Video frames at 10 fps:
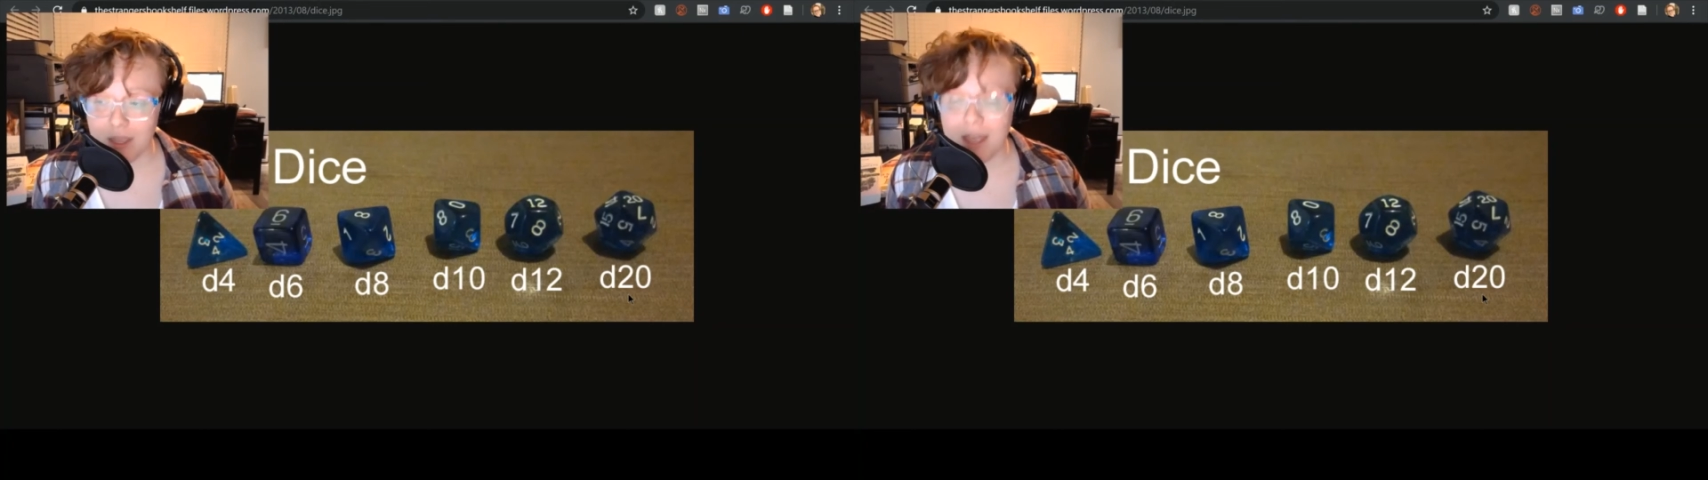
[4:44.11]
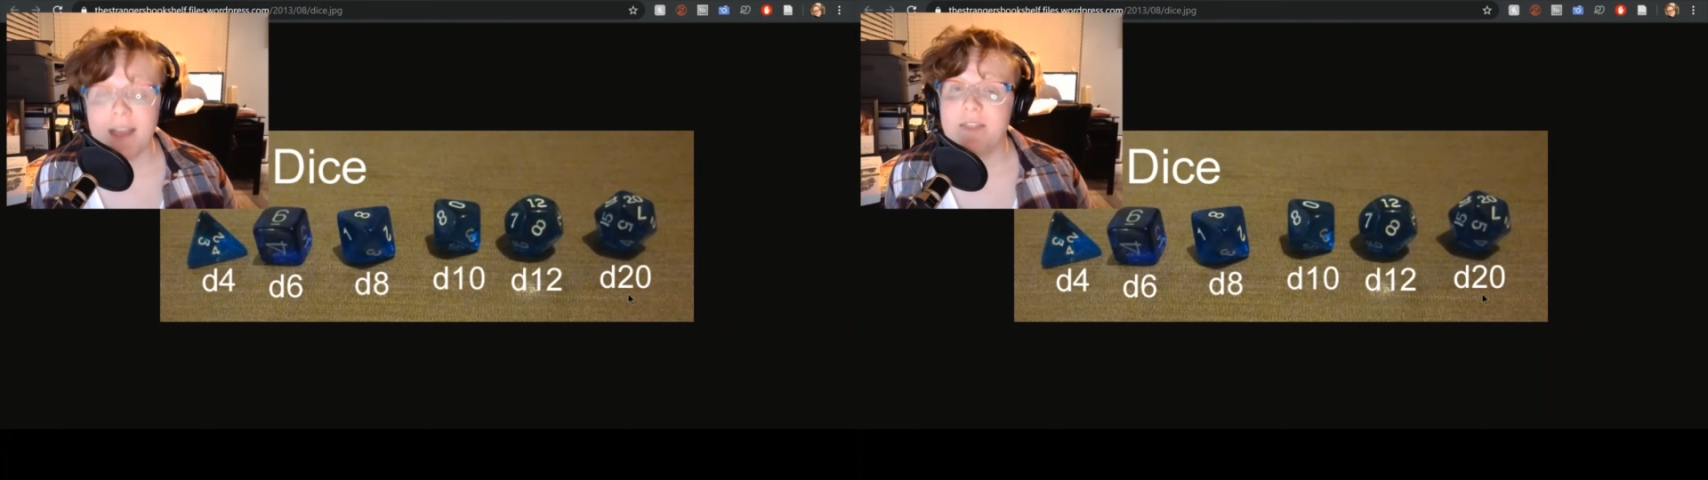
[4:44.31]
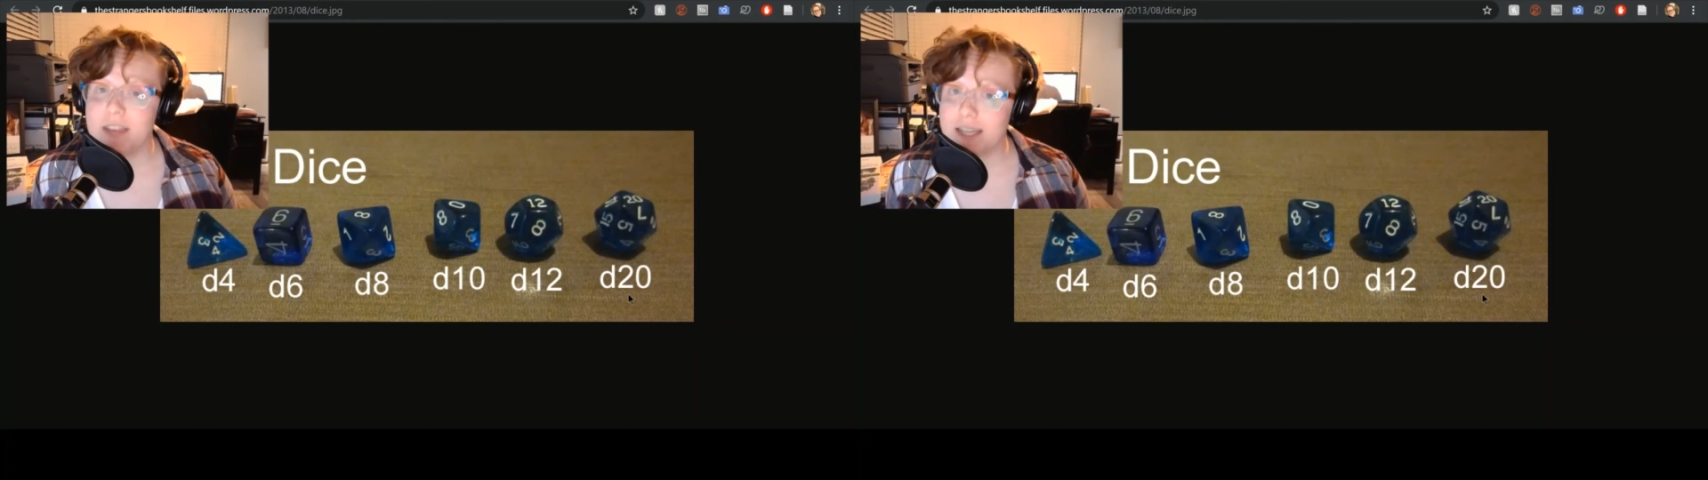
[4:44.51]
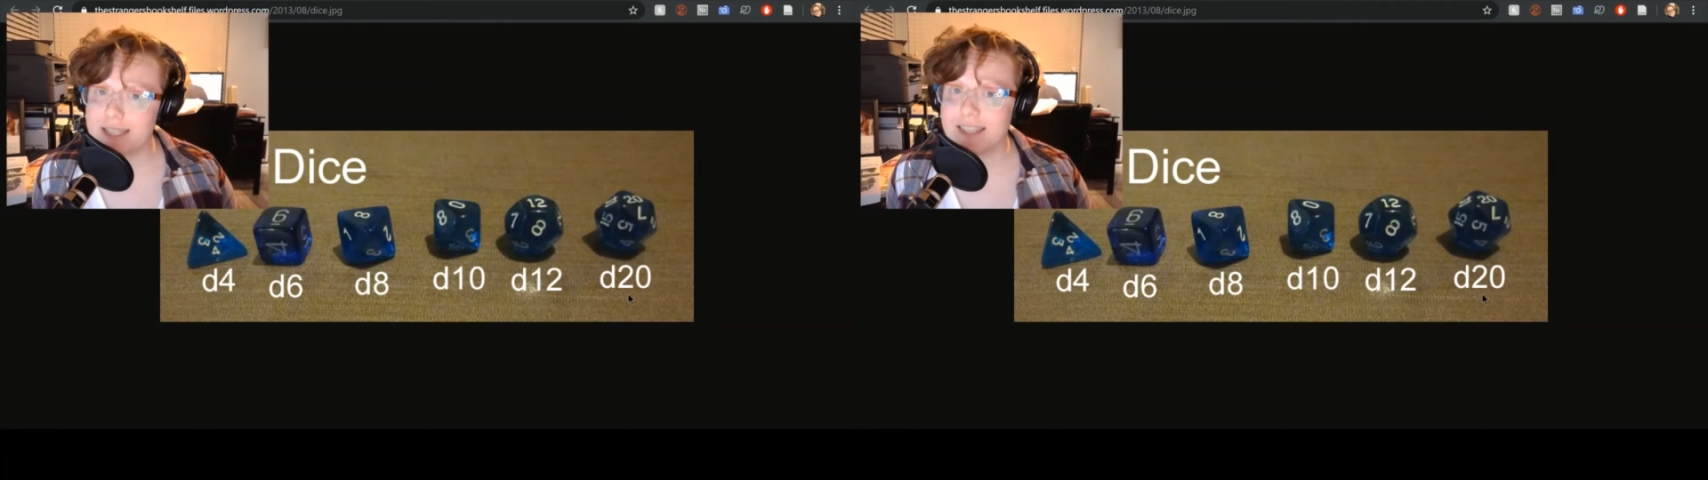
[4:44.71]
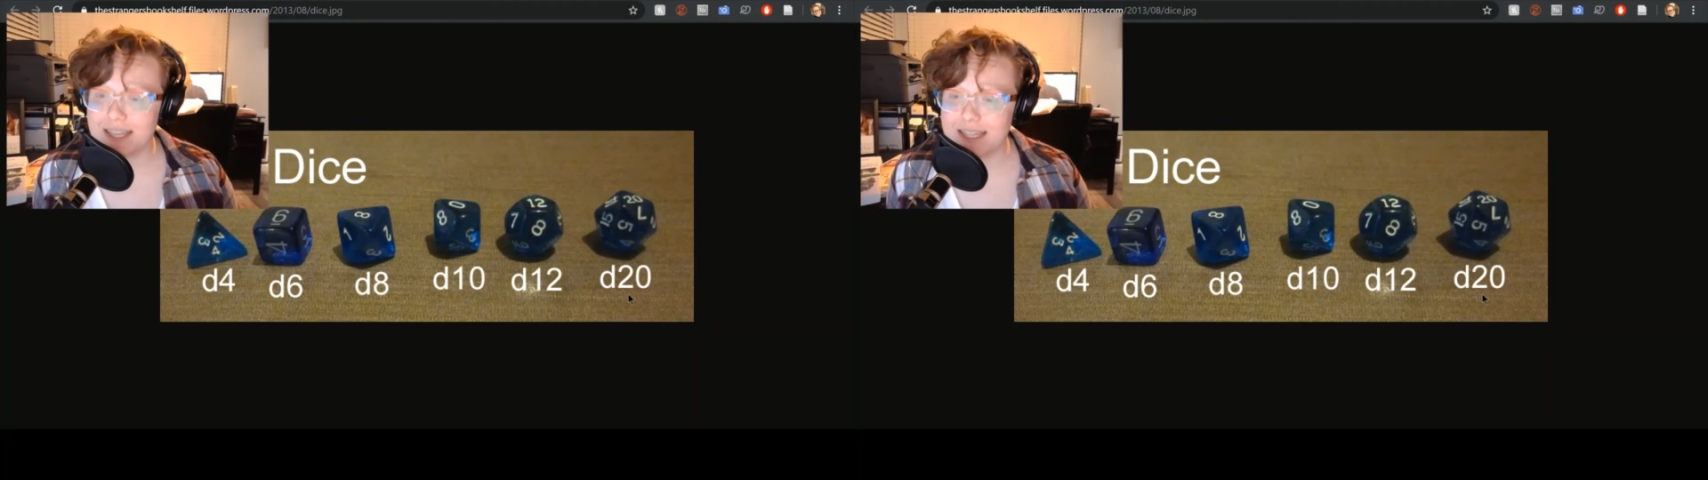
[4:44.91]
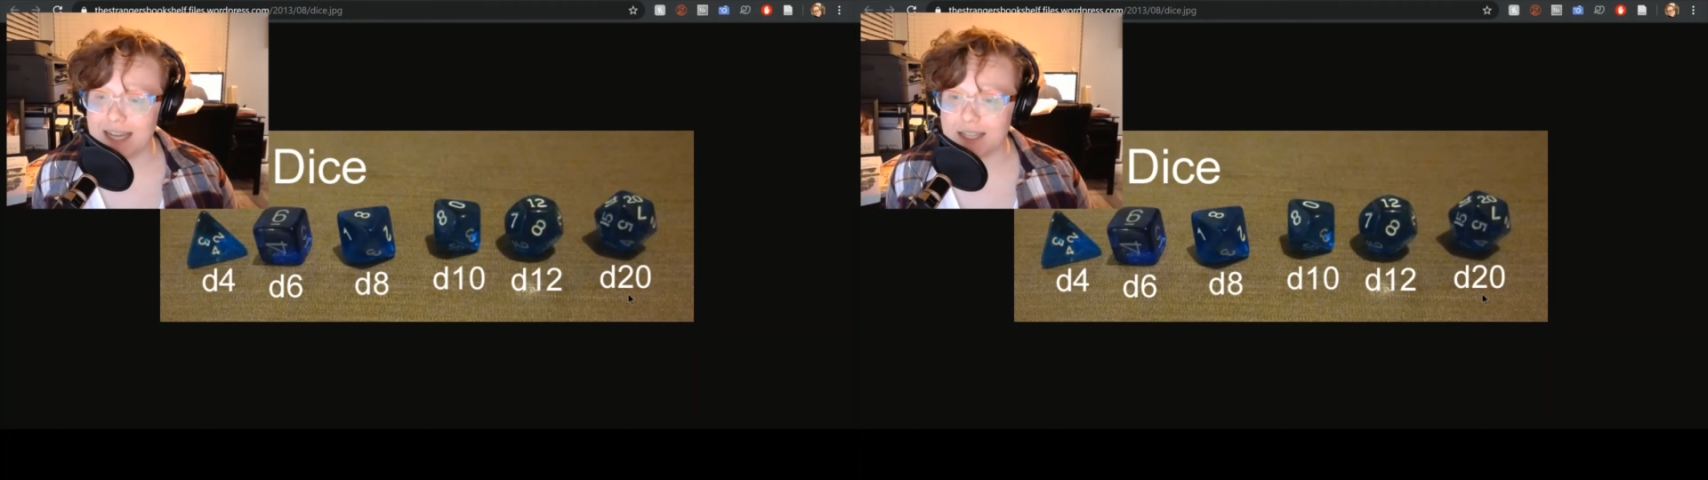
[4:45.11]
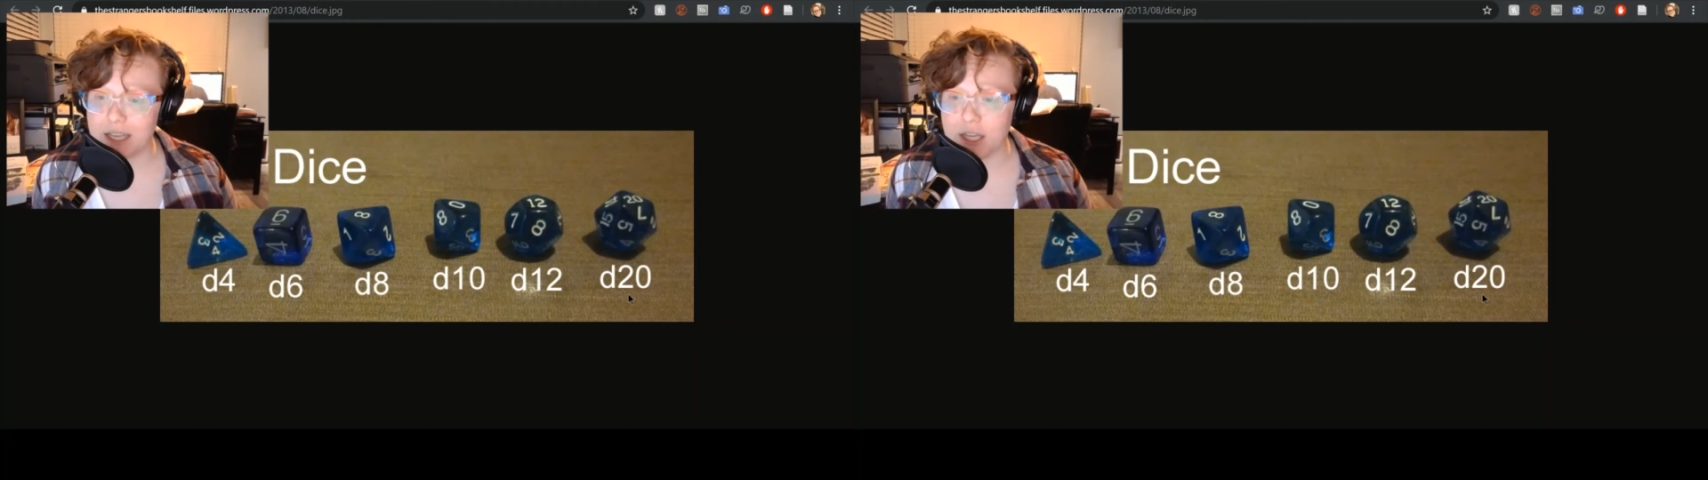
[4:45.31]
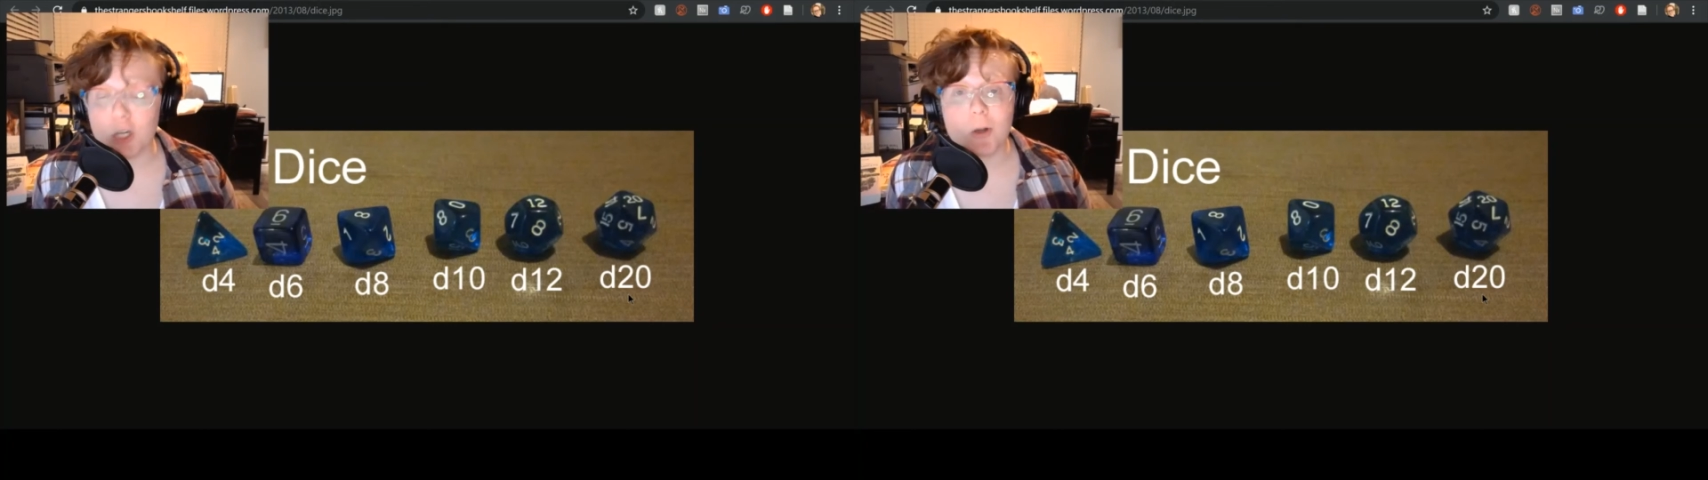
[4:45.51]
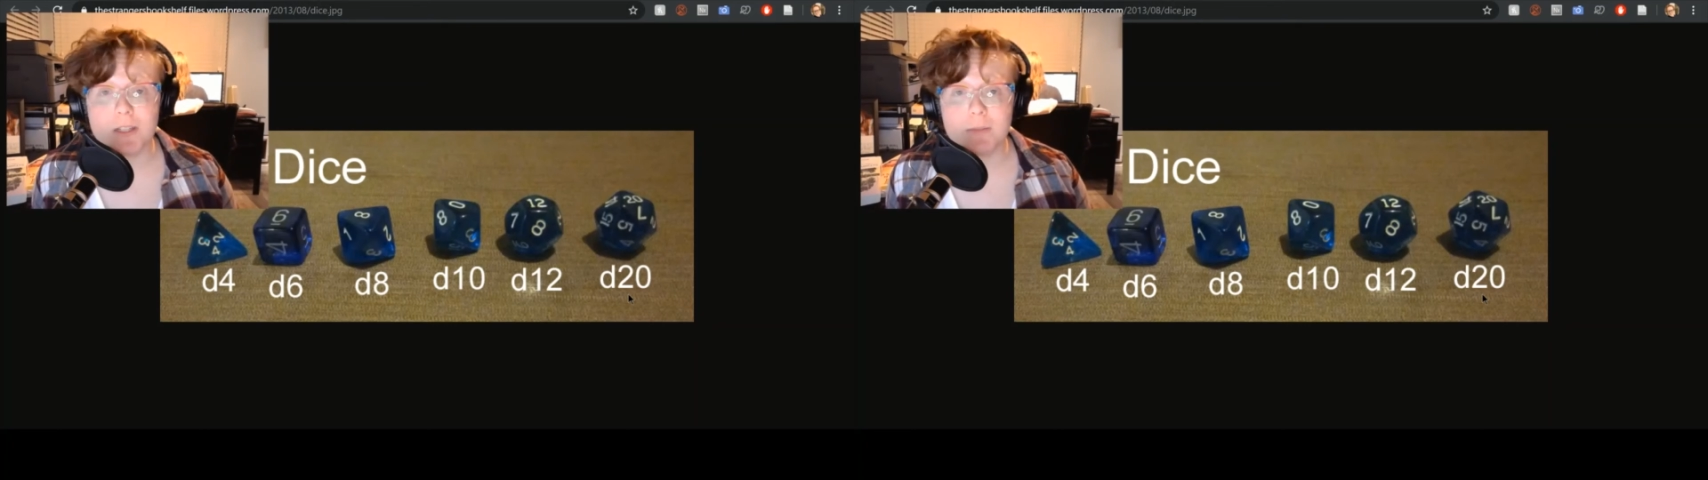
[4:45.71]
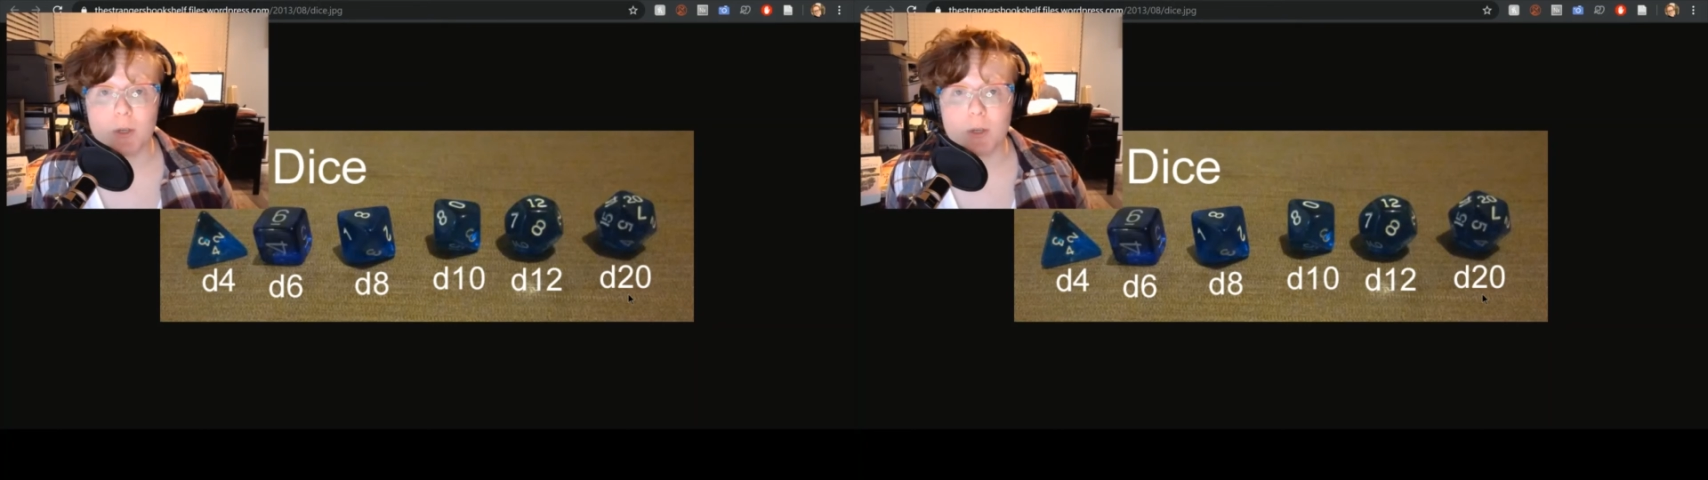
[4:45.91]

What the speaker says: This is the dice that you're going to be